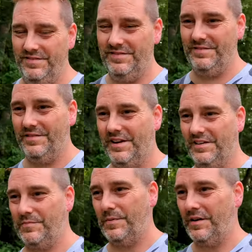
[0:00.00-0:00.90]
what do you
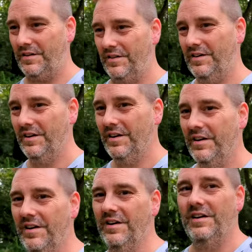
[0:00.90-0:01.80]
expect?
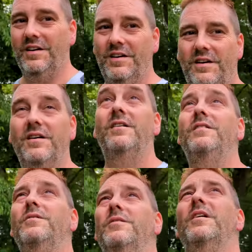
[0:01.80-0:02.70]

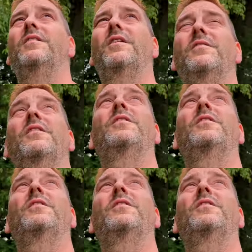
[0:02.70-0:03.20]
Ooh, I thought I saw